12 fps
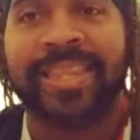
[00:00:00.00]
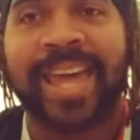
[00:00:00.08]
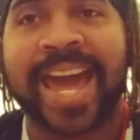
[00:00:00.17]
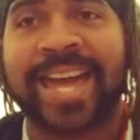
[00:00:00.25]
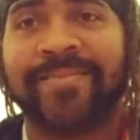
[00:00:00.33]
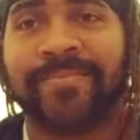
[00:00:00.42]

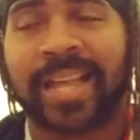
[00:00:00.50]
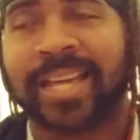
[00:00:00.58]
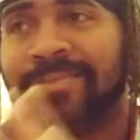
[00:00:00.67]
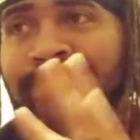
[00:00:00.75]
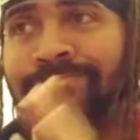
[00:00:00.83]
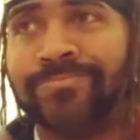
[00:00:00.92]
that,
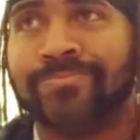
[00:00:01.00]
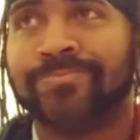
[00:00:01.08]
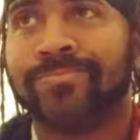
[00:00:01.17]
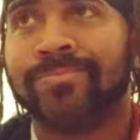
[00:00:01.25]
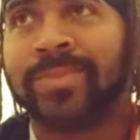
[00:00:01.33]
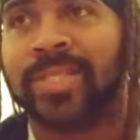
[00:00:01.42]
like
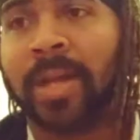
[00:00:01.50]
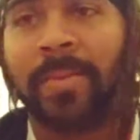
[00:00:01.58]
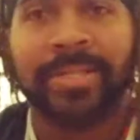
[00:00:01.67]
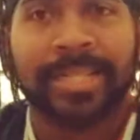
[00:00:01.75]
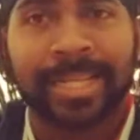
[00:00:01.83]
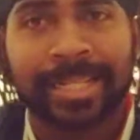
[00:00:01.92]
some
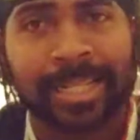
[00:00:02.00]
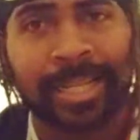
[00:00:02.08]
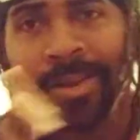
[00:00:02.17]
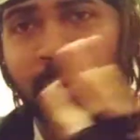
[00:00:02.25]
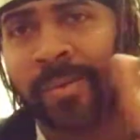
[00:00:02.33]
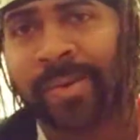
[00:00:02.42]
with
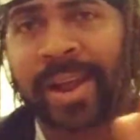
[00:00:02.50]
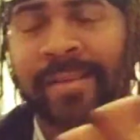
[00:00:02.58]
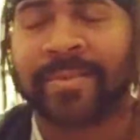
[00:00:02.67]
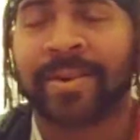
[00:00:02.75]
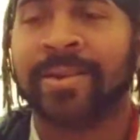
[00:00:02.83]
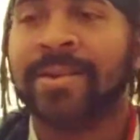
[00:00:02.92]
Disney or
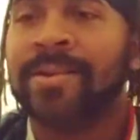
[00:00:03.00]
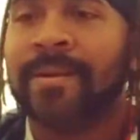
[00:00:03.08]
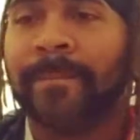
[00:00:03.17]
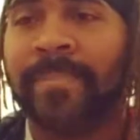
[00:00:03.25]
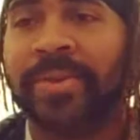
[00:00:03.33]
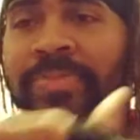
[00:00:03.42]
whatever,
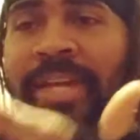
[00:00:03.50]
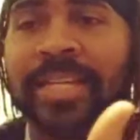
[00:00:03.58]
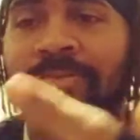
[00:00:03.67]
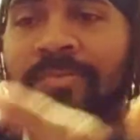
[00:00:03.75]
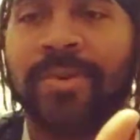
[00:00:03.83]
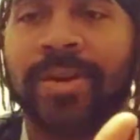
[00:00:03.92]
but
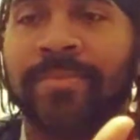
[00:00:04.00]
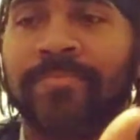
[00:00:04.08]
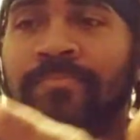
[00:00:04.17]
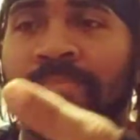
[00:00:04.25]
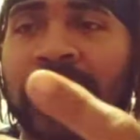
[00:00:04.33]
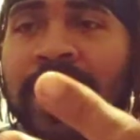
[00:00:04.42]
this one
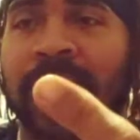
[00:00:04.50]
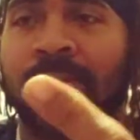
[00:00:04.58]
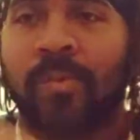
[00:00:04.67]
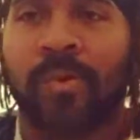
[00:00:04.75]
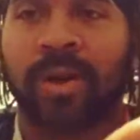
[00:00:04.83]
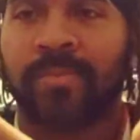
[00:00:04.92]
being a
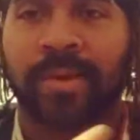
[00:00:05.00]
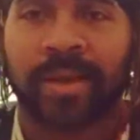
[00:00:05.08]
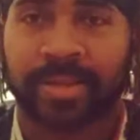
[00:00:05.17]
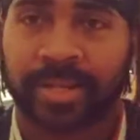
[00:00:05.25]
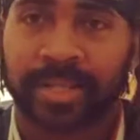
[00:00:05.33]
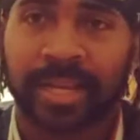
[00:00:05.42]
Warner
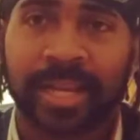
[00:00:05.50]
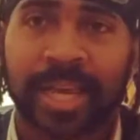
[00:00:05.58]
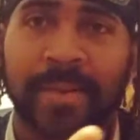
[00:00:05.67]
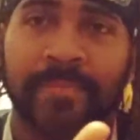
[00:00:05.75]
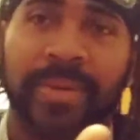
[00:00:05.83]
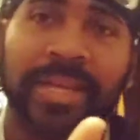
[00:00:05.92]
Brothers
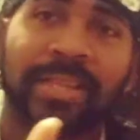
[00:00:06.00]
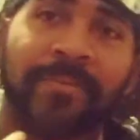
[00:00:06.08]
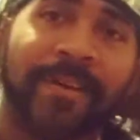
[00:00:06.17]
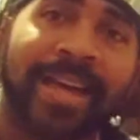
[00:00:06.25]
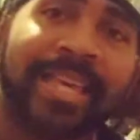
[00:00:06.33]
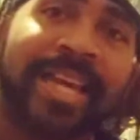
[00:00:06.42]
and being the
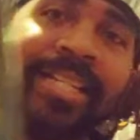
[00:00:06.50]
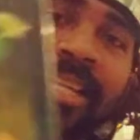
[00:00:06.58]
fact that it's